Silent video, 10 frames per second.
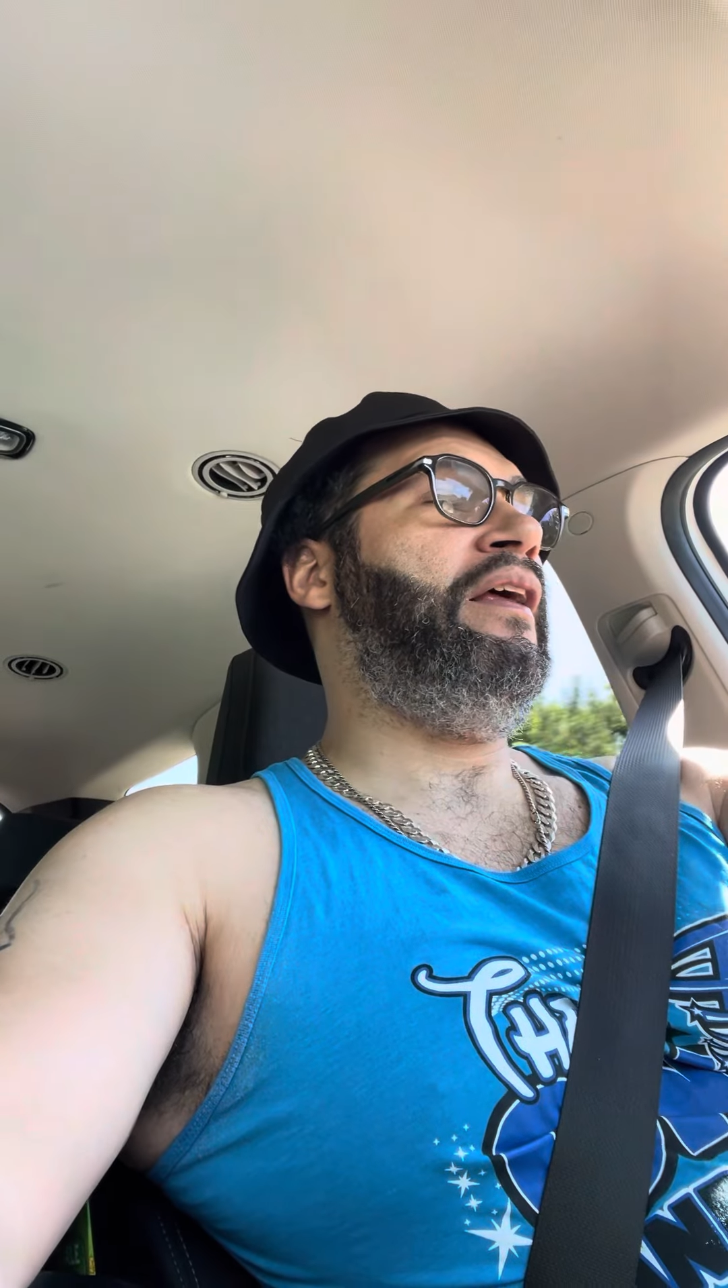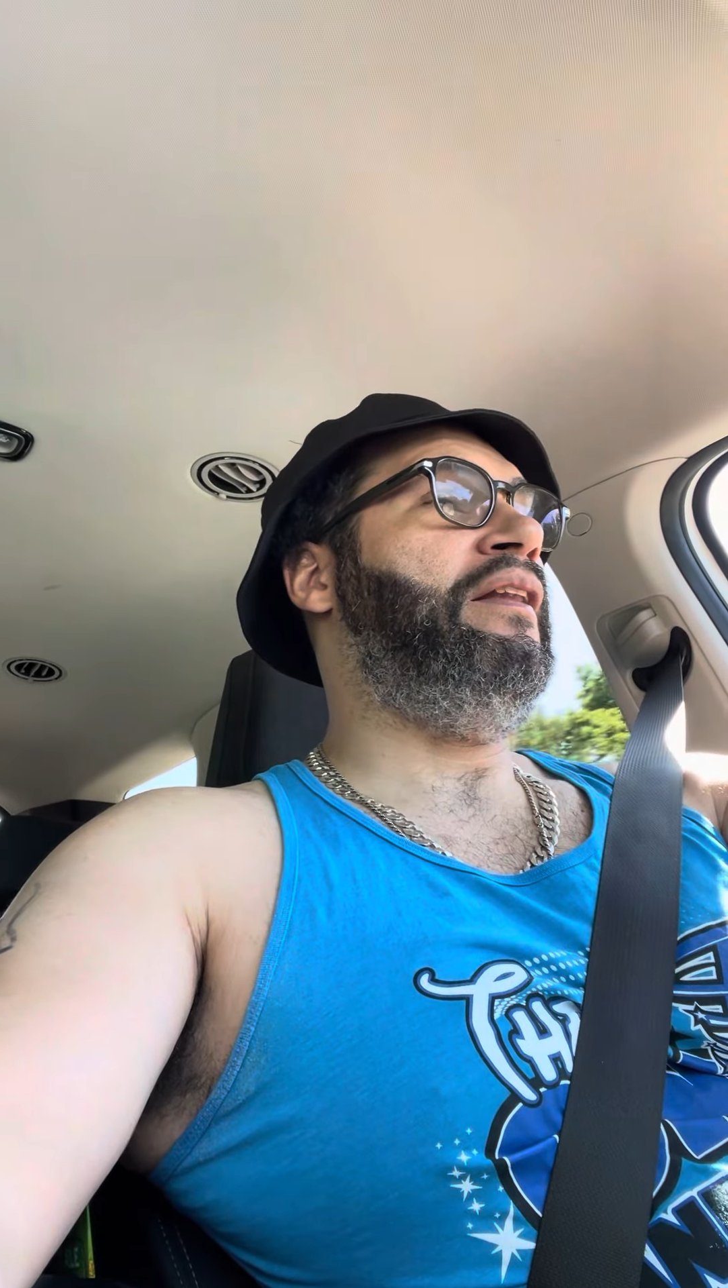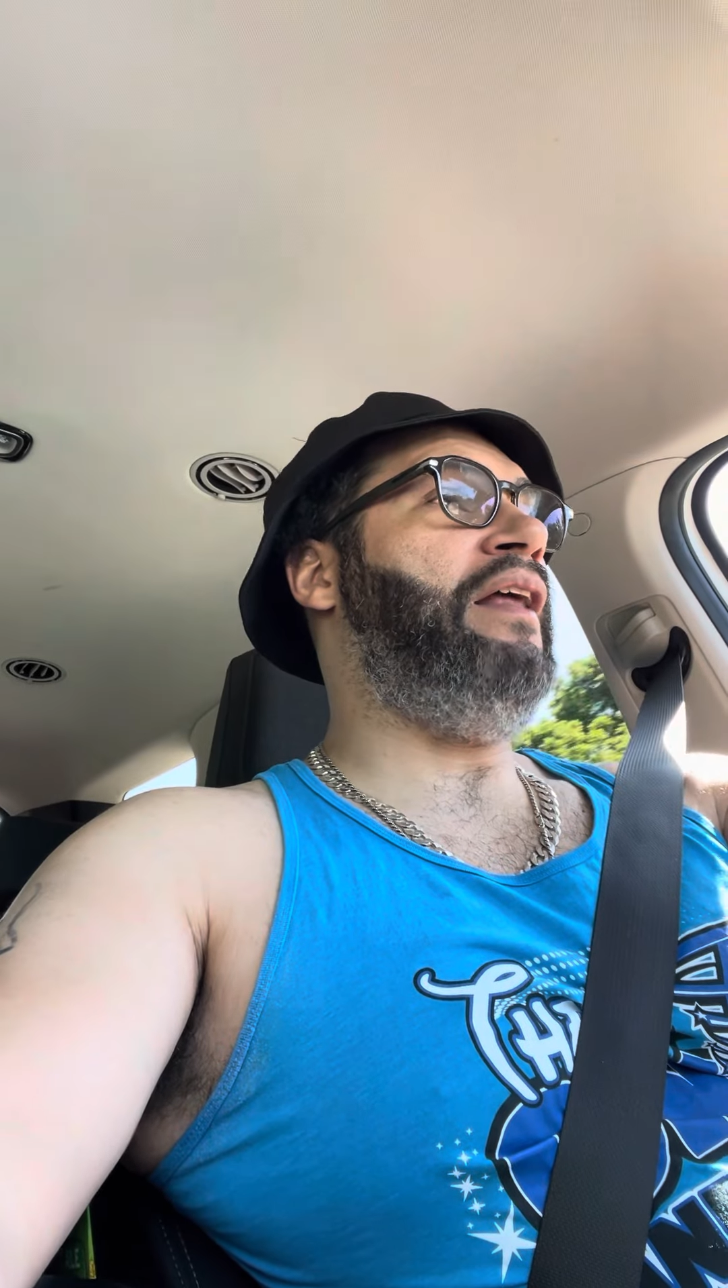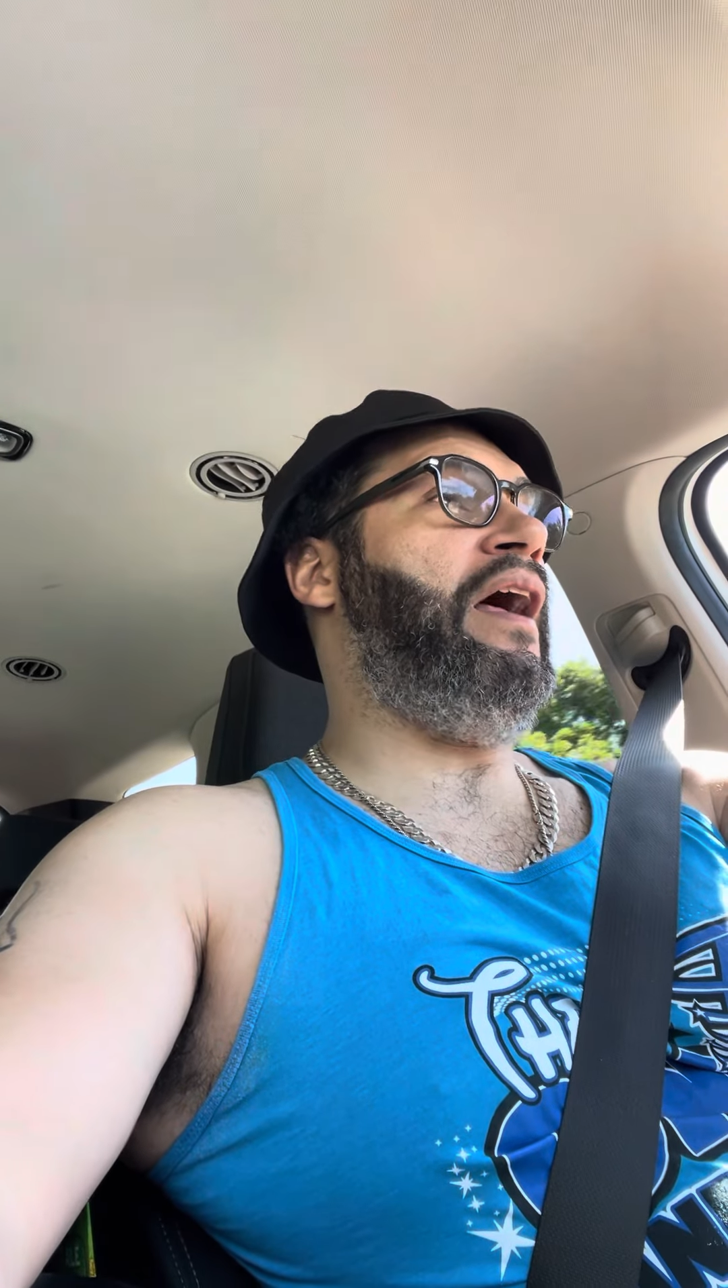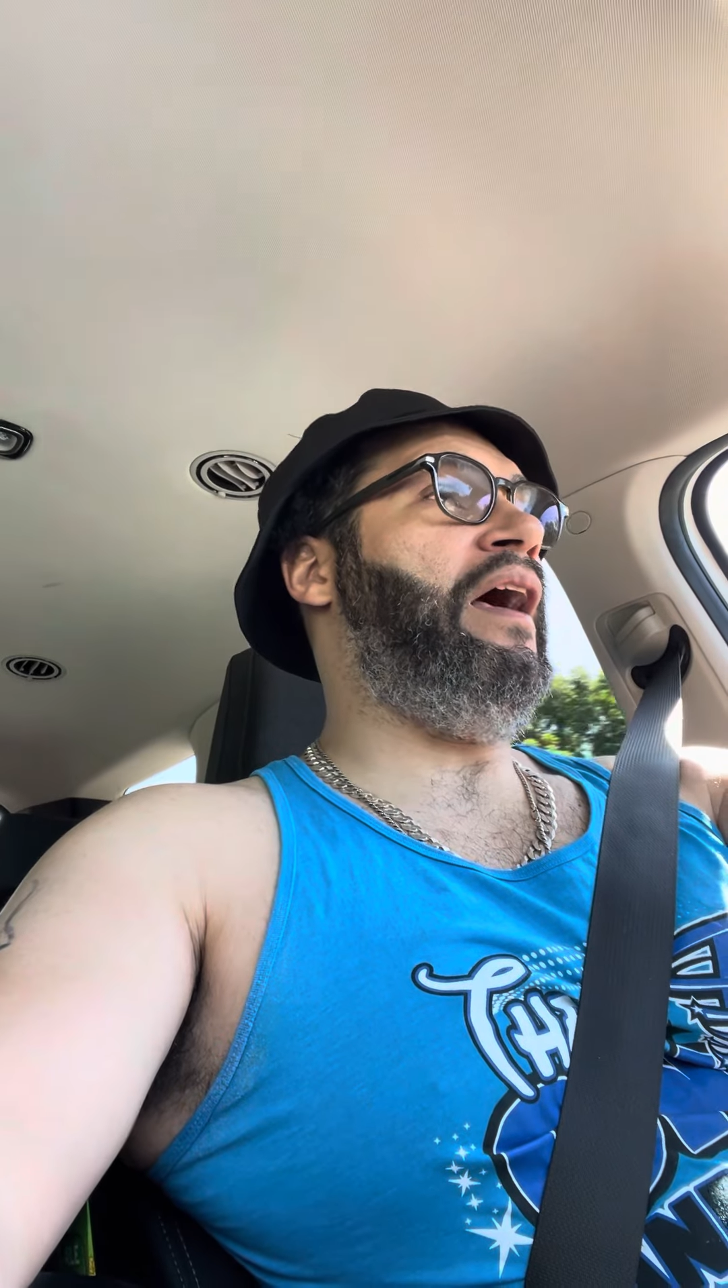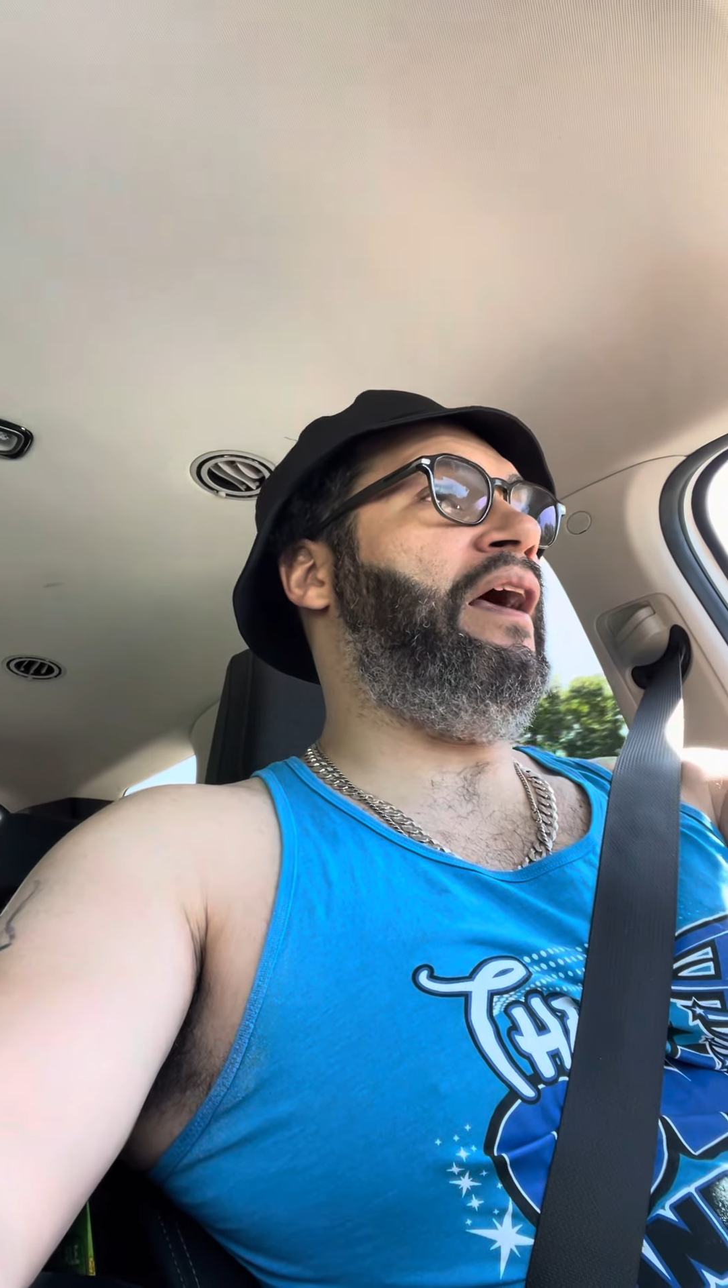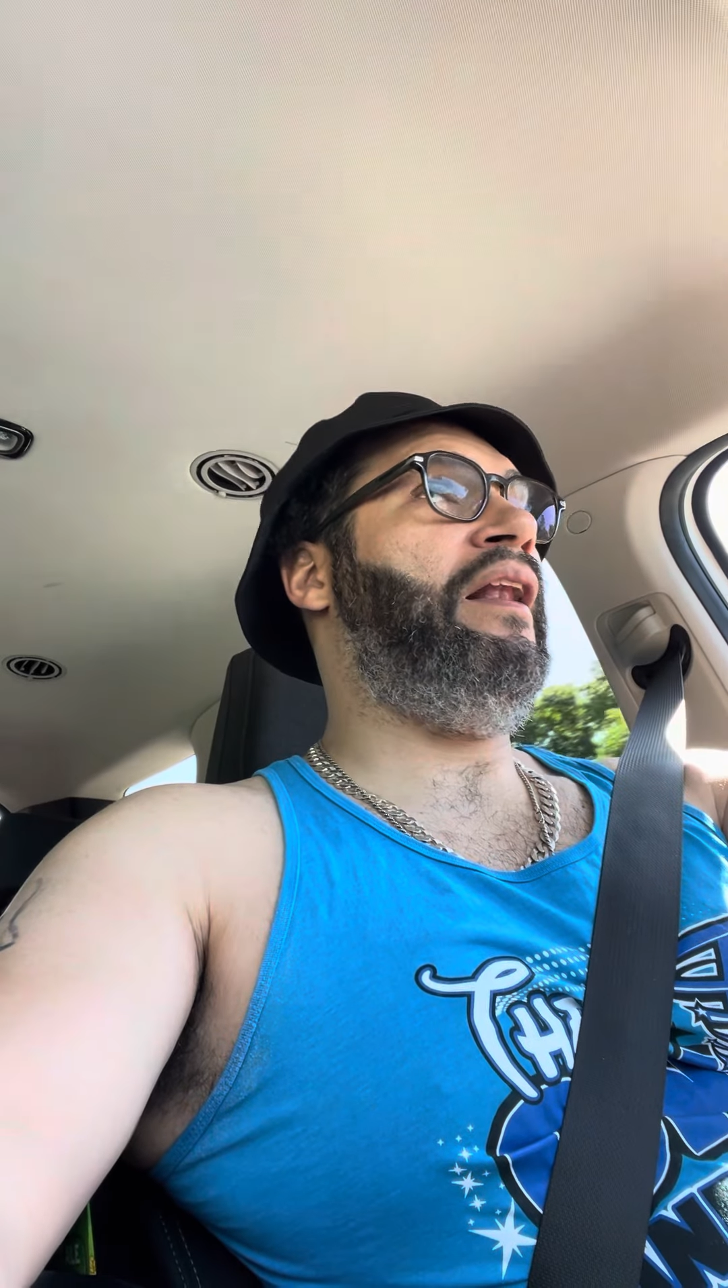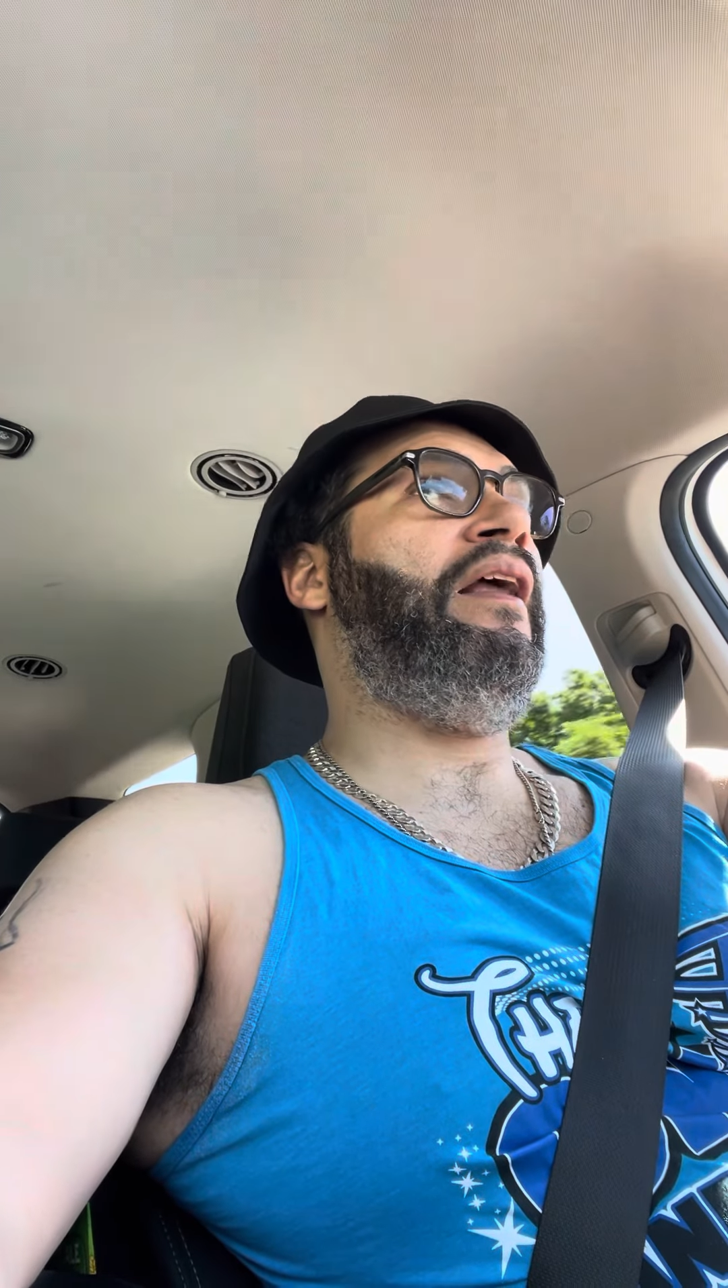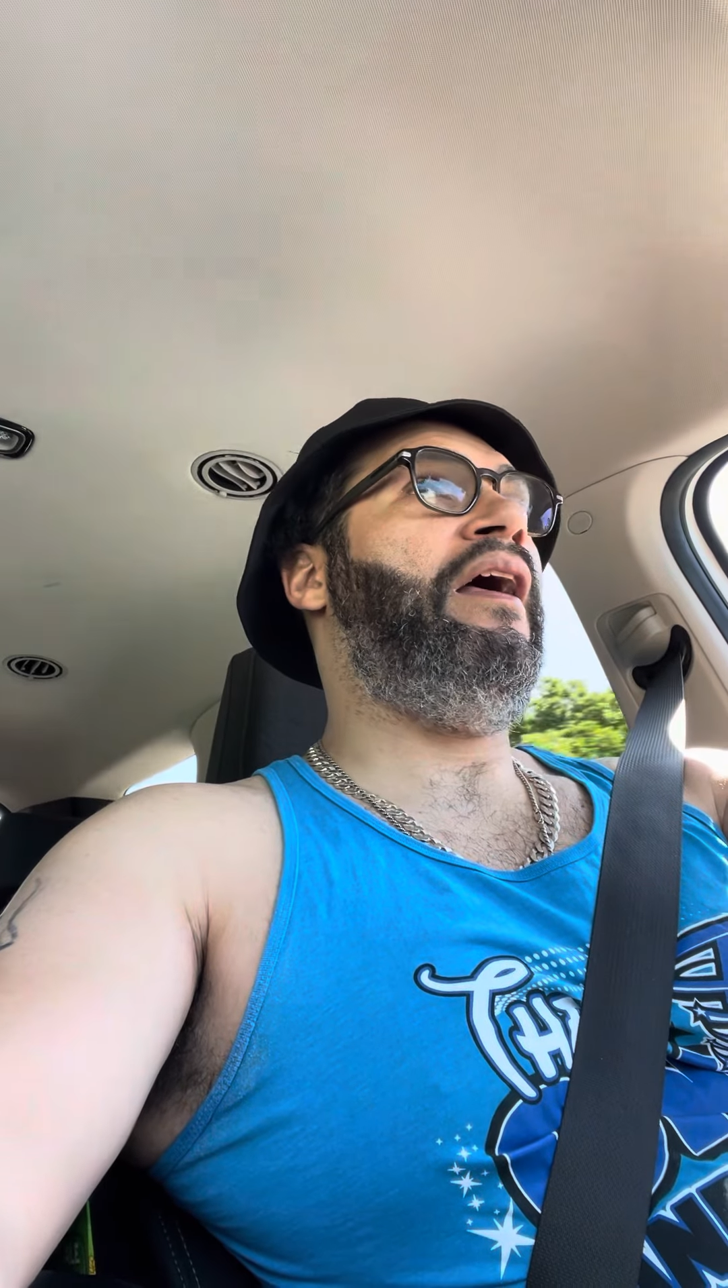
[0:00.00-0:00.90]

that